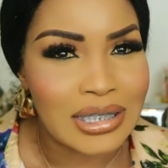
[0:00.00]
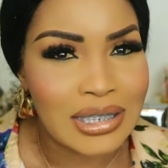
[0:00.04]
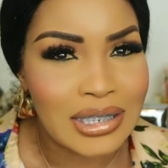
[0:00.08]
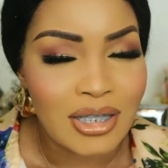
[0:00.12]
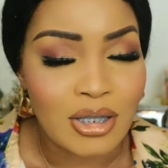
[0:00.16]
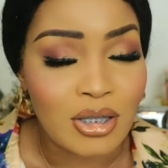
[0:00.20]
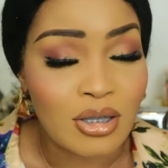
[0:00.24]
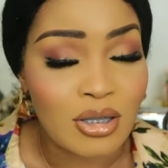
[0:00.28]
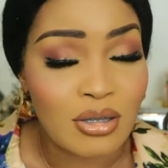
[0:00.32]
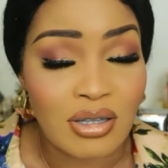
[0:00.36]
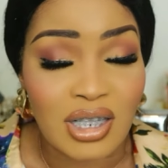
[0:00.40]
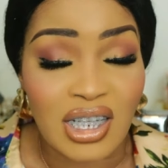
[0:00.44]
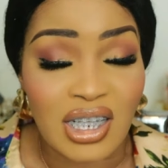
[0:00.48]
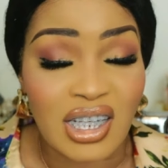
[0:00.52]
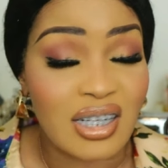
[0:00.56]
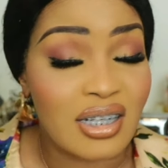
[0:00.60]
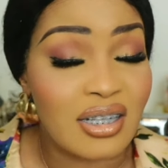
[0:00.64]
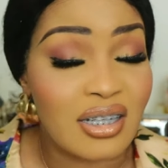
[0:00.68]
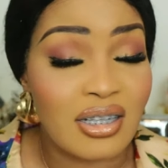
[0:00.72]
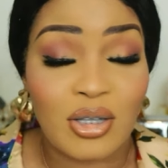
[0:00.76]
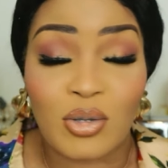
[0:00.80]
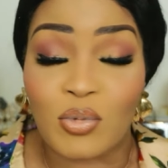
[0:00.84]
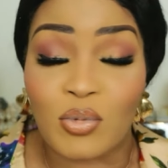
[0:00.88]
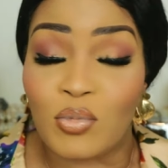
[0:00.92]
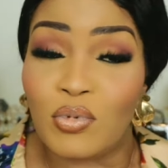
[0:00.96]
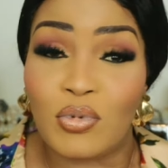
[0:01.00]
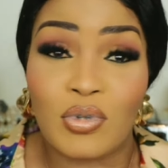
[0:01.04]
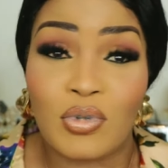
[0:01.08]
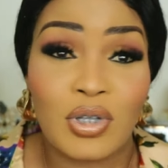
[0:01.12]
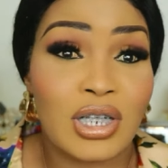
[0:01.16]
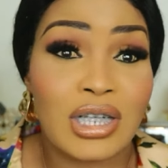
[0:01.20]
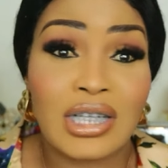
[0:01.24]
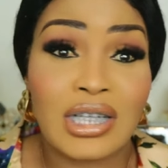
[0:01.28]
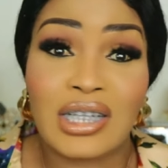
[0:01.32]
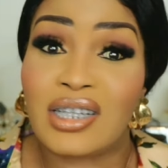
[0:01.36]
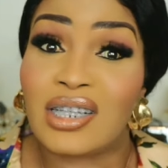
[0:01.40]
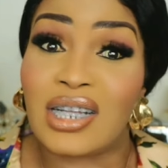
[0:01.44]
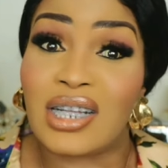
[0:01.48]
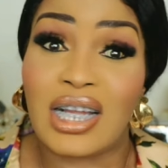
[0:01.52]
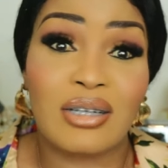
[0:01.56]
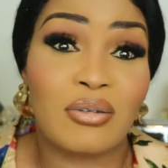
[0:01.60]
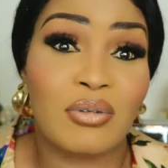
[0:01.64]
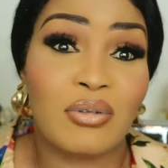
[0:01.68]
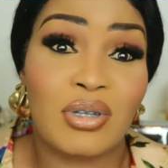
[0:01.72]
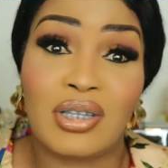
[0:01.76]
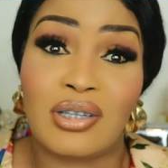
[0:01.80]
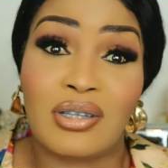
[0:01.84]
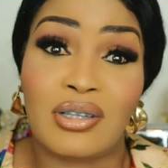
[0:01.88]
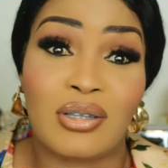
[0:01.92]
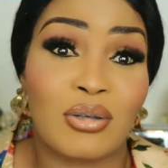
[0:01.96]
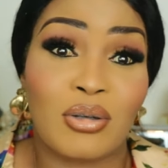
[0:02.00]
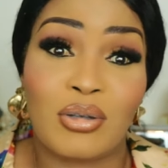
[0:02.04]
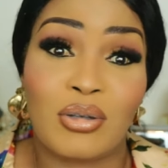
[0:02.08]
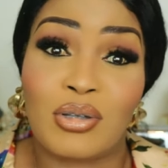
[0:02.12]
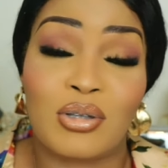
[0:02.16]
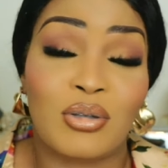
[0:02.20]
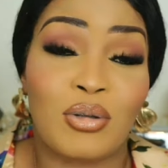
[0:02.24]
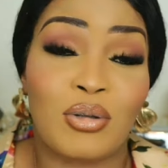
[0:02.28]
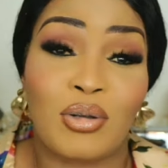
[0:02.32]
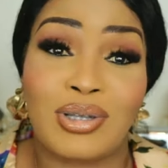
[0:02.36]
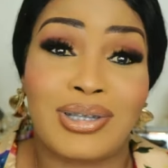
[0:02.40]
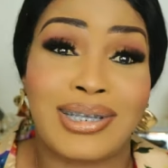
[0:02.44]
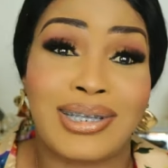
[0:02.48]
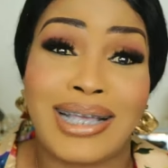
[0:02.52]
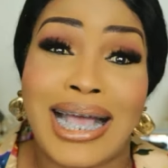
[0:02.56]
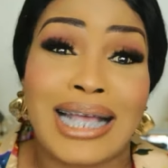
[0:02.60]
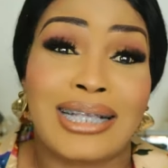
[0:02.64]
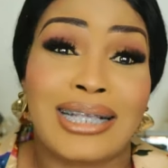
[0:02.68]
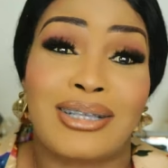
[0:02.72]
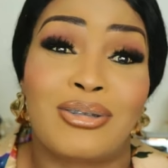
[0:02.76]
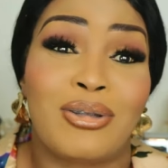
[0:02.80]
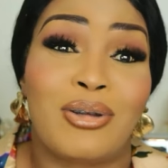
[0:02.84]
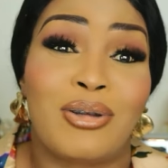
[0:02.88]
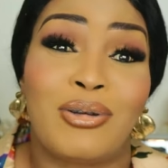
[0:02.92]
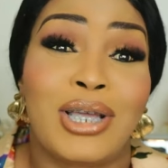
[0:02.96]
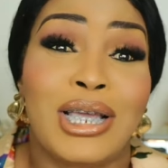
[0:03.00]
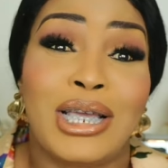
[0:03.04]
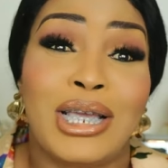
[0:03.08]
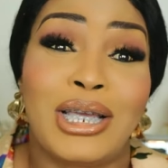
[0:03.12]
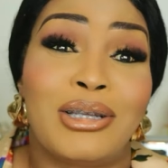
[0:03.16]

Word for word: sorry, English English language is just not, it has not,